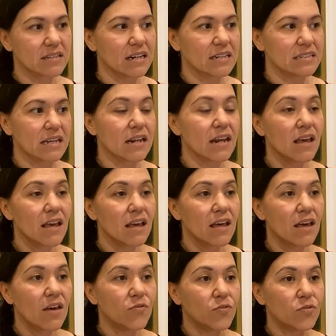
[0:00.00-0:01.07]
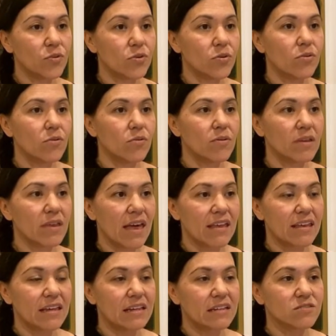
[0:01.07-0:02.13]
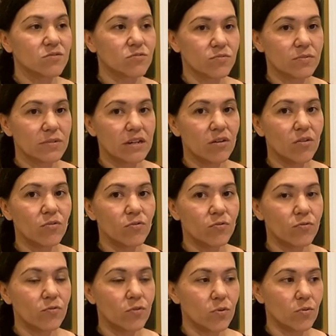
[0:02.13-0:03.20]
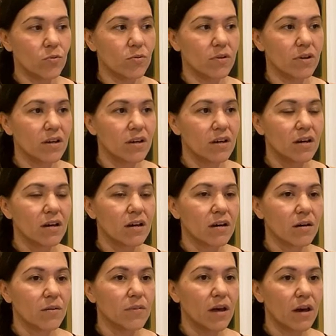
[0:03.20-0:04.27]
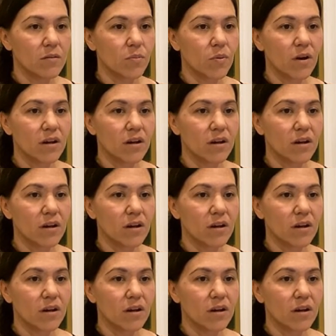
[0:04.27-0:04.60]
Like I said, if you eat real food um, not